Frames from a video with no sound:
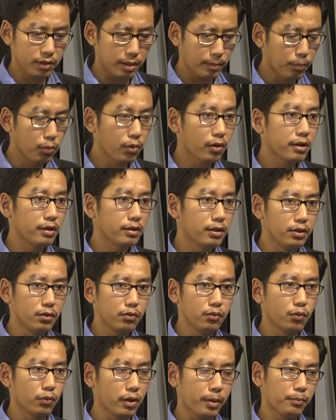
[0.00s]
employ
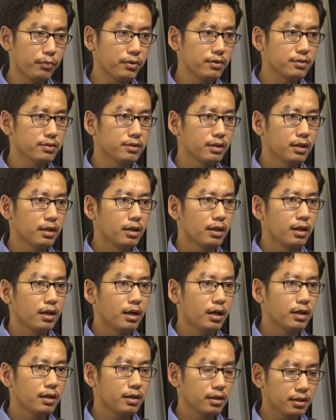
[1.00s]
new weapons,
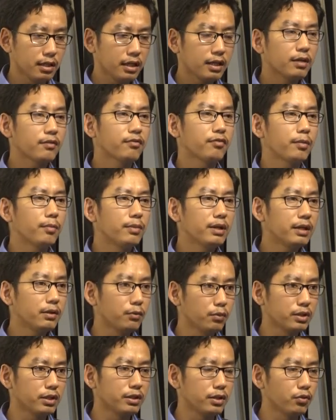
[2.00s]
and they can
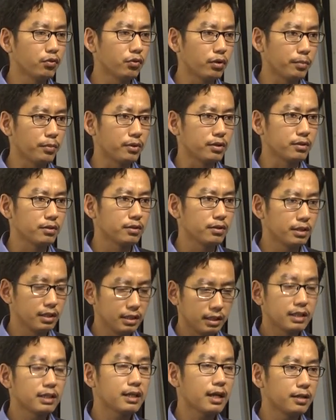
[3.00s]
familiar with the new weapon
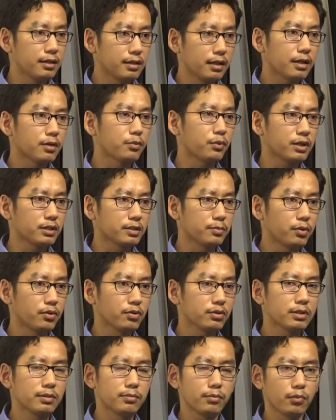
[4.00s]
in advance,
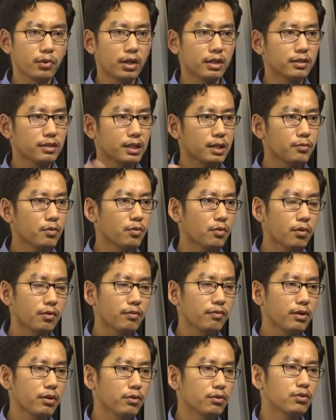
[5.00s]
because at the time of
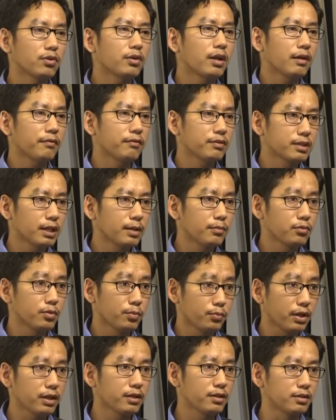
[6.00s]
conflict you don't have the time to
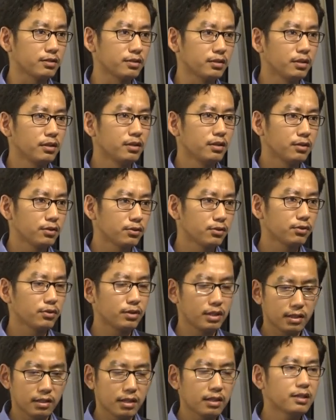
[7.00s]
practice. So
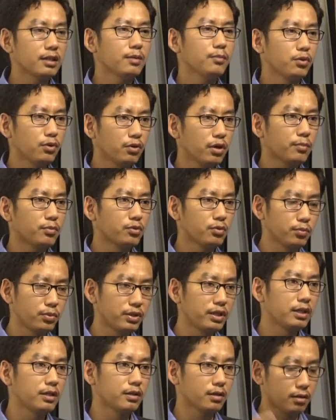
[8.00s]
that time you have to
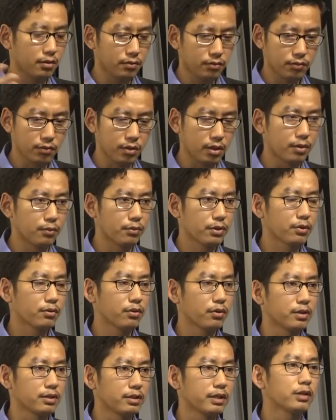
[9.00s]
be in a
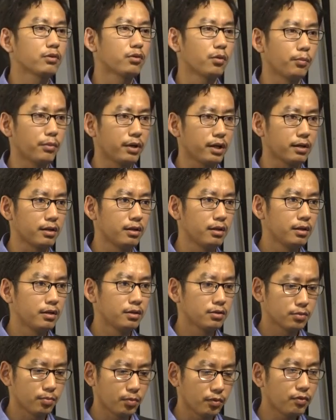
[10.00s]
real combat.
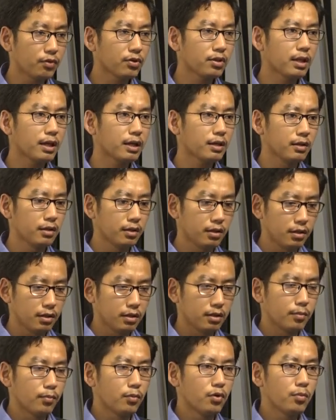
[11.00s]
So before that,
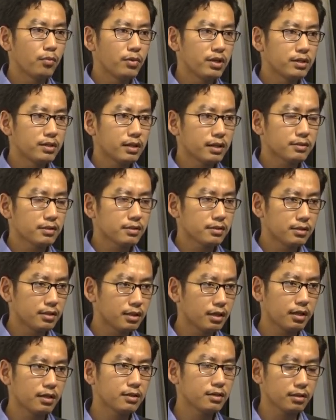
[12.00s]
the more military exercises
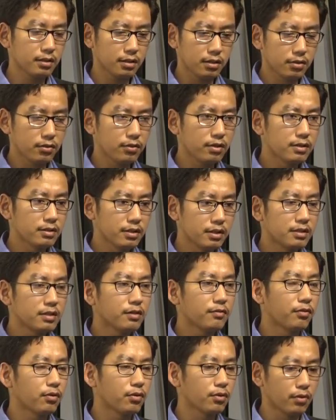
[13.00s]
they conduct, it's
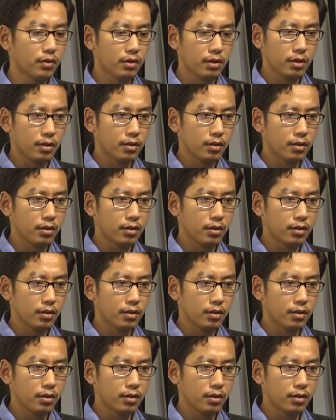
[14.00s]
easier for